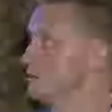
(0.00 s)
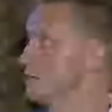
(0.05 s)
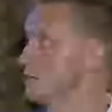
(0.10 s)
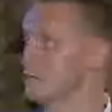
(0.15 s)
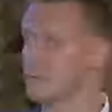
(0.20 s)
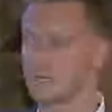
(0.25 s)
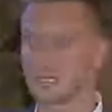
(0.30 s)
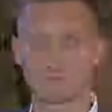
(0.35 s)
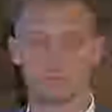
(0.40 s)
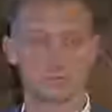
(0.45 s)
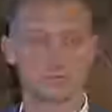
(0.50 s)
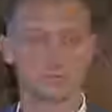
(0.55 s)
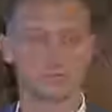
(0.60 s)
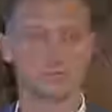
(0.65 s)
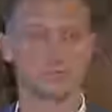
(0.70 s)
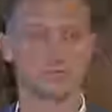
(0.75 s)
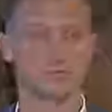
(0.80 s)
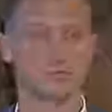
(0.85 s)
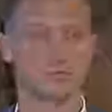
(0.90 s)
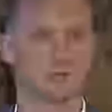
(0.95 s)
in this
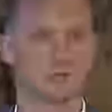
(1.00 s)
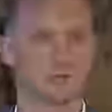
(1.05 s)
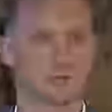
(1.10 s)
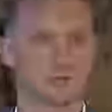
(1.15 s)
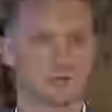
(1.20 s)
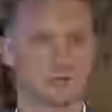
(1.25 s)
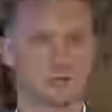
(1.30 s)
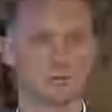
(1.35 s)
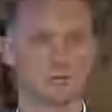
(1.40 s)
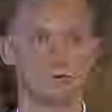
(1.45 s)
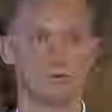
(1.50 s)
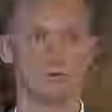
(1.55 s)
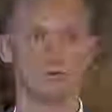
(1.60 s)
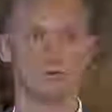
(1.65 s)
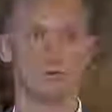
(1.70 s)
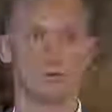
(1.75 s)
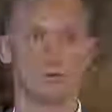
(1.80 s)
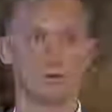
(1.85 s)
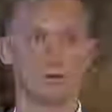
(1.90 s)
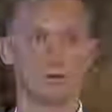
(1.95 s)
position to
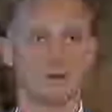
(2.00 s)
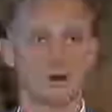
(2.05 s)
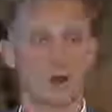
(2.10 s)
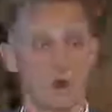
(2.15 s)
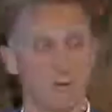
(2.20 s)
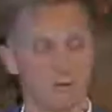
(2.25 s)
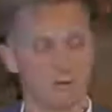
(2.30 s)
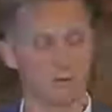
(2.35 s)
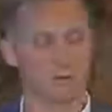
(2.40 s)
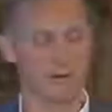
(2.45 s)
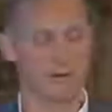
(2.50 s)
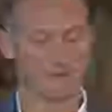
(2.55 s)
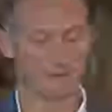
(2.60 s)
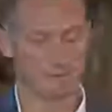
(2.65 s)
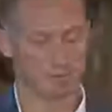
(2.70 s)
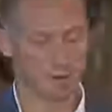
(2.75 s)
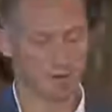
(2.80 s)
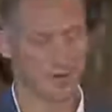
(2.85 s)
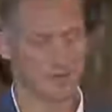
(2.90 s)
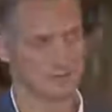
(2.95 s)
hopefully have a
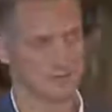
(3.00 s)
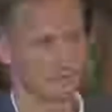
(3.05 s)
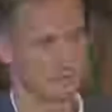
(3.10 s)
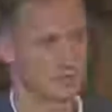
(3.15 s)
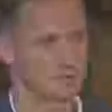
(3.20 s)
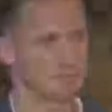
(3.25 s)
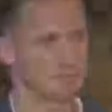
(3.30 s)
positive